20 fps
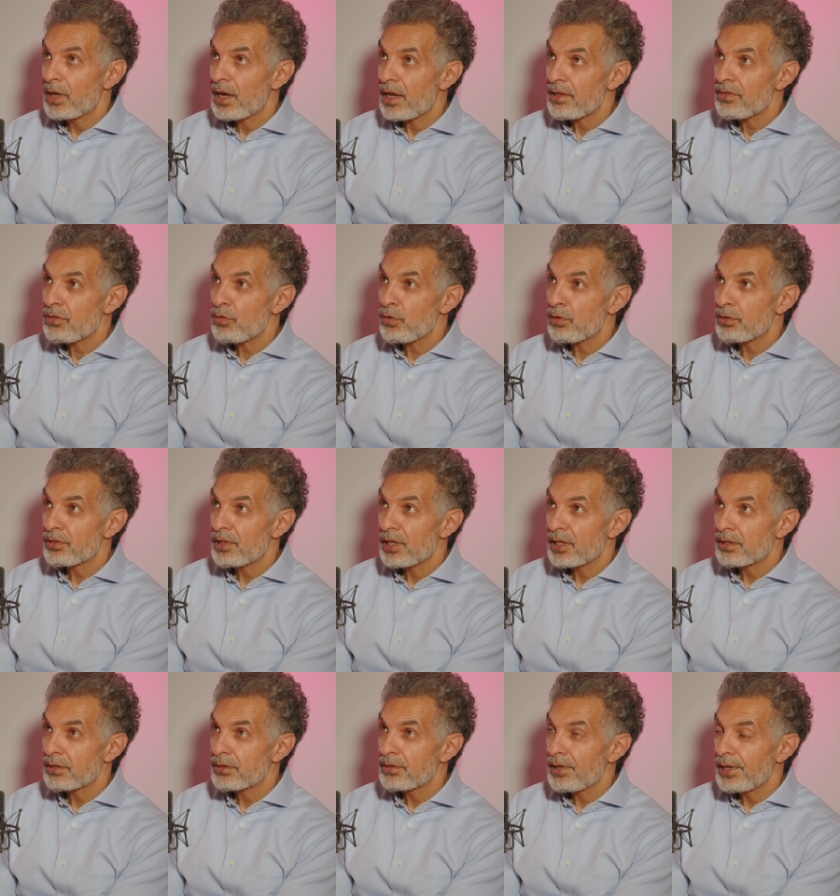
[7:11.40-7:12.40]
Well, I thought
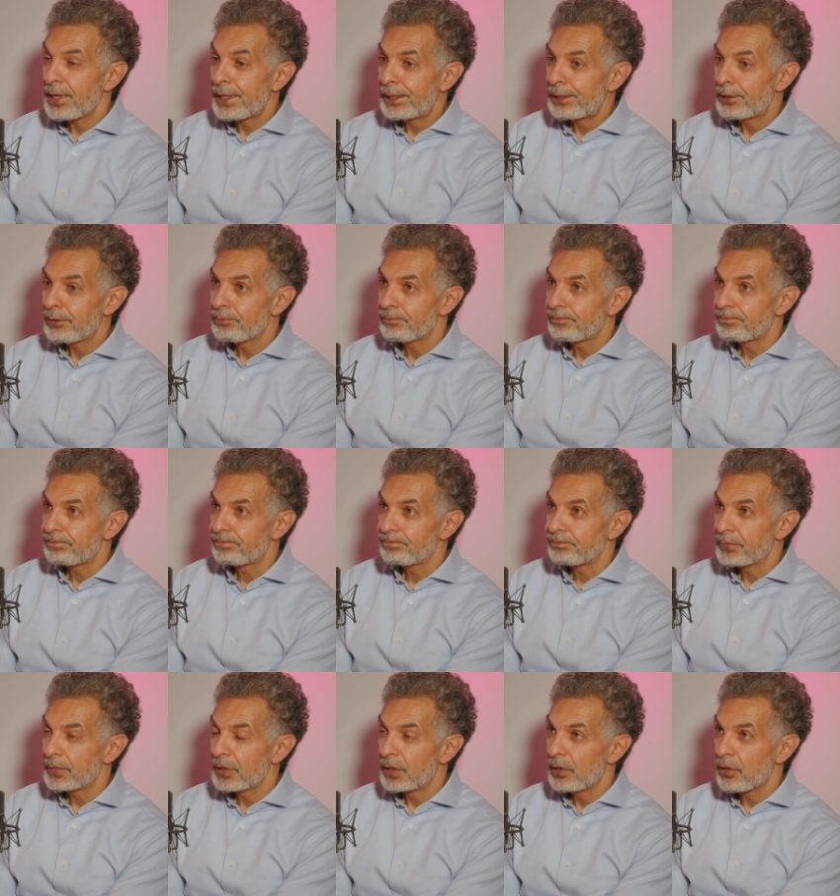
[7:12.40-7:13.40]
that,
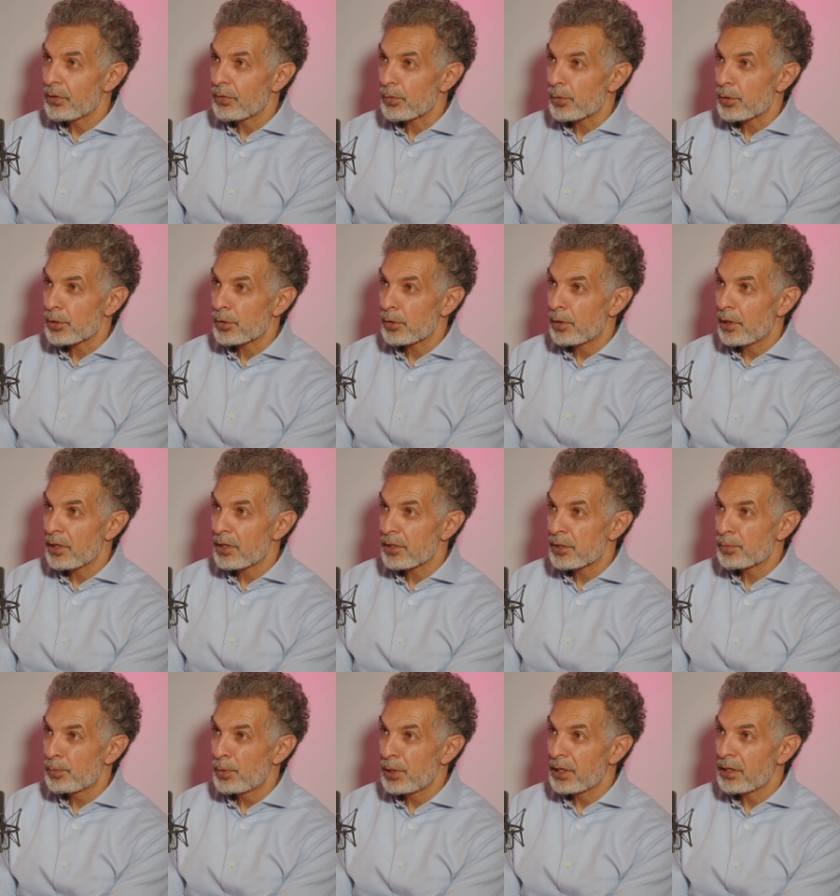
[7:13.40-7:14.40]
you know,
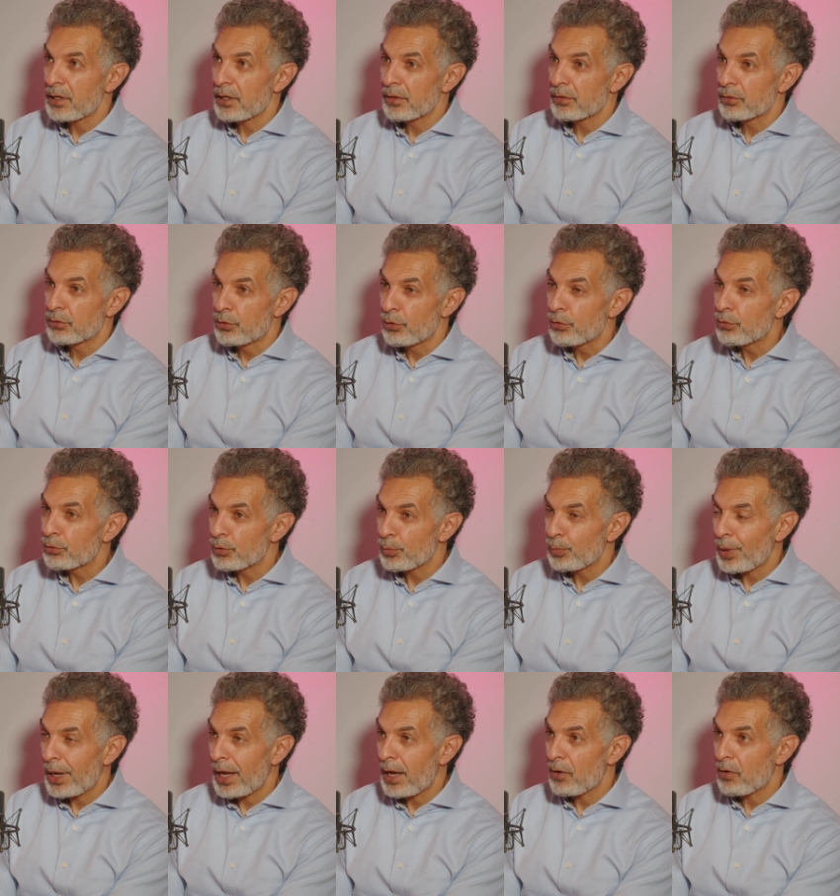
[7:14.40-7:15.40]
speaking truth
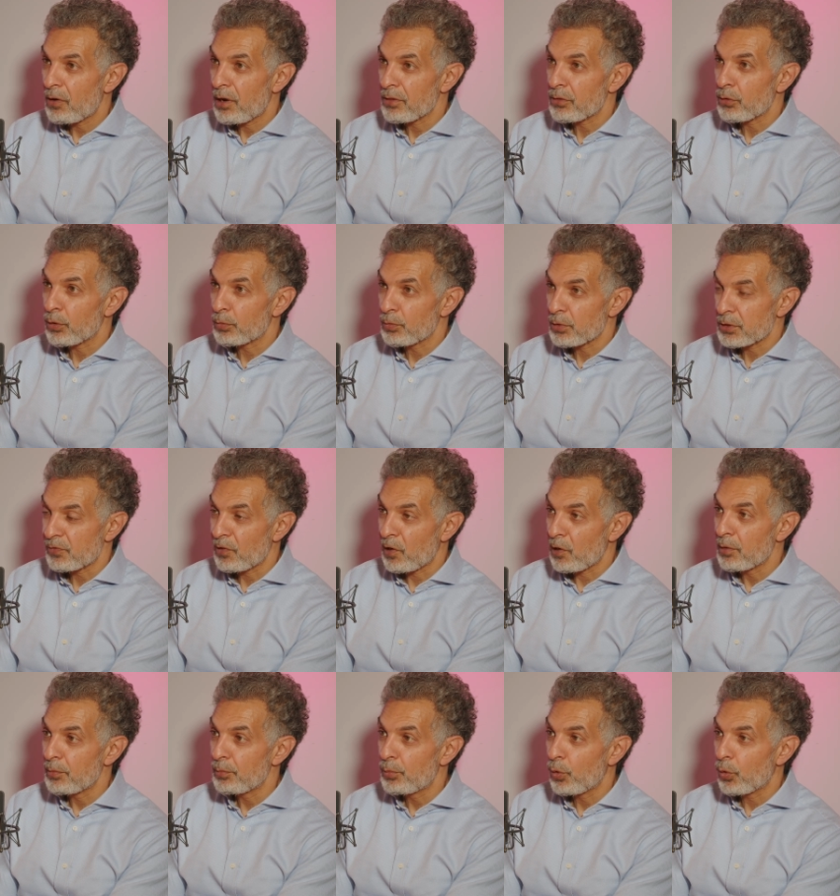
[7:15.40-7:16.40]
to power, I thought was
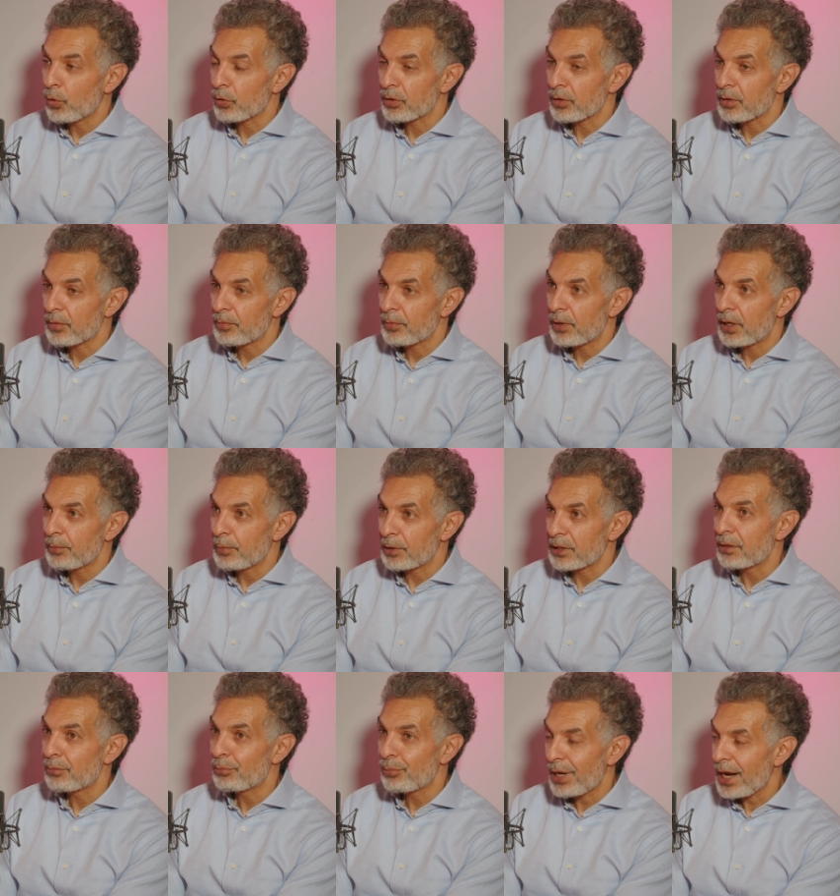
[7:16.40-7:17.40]
very important.
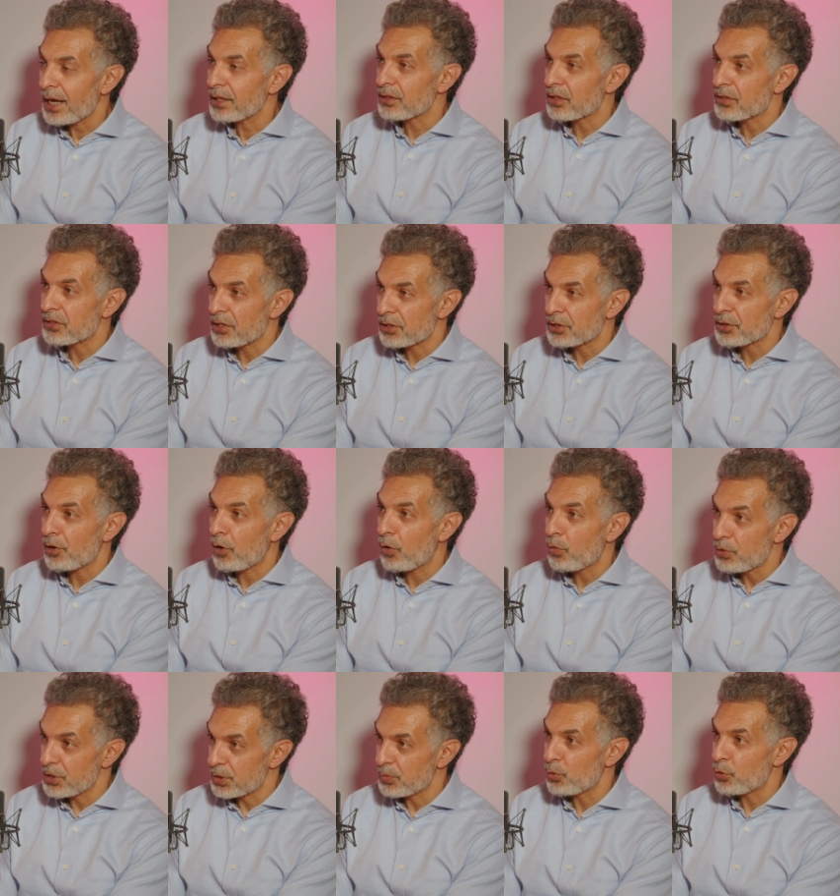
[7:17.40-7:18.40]
But in practice, it's
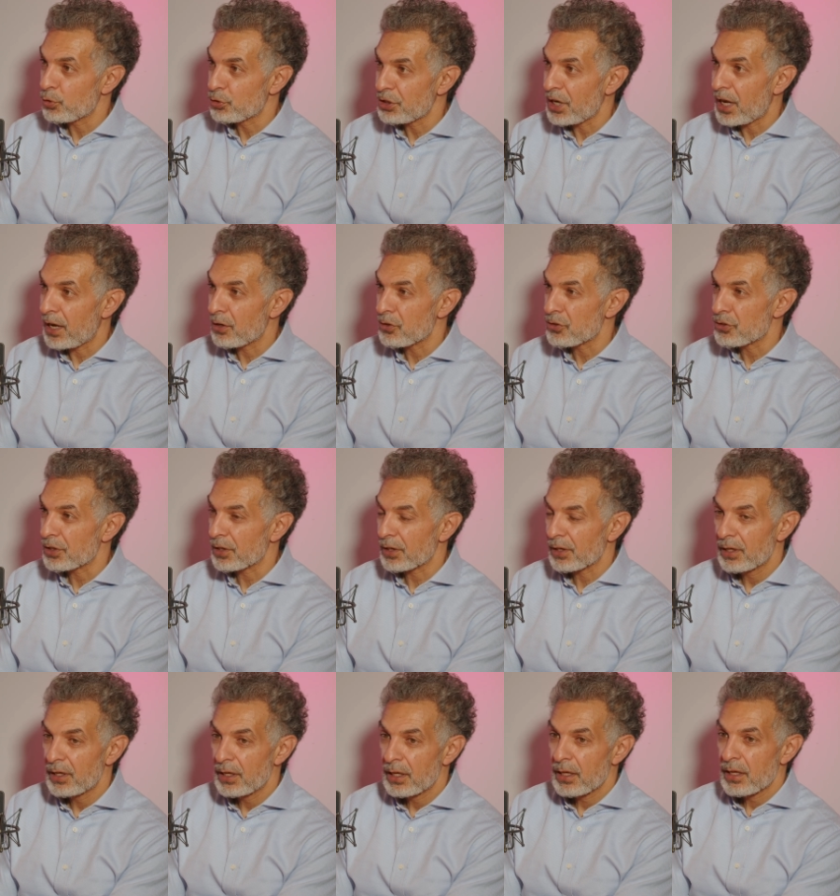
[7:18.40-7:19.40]
always more
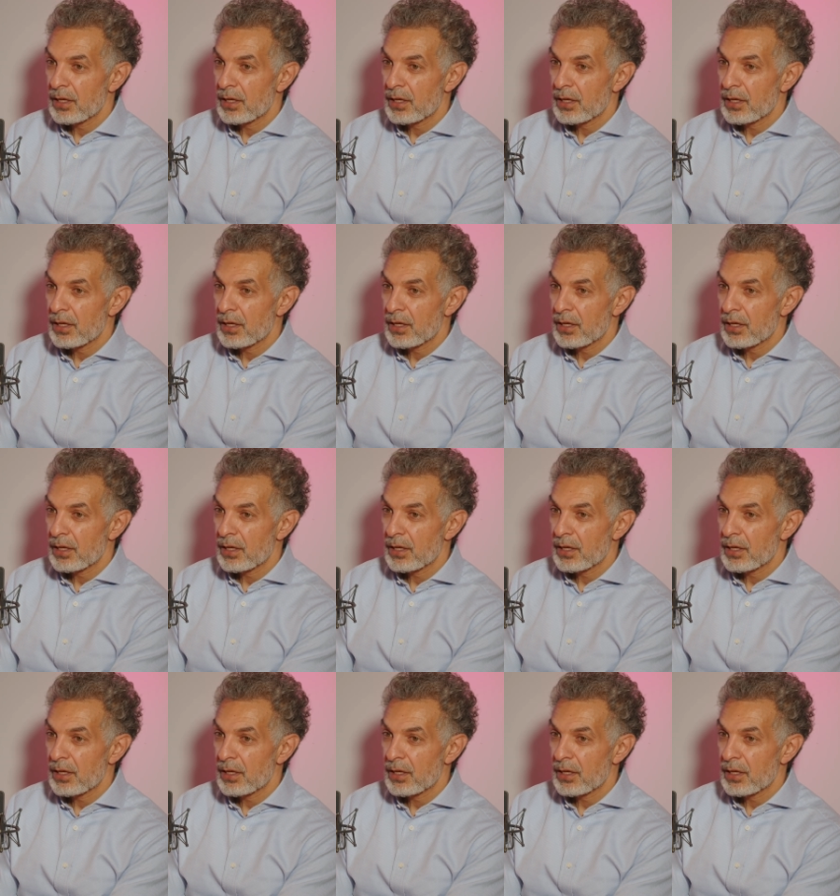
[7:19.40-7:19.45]
challenging.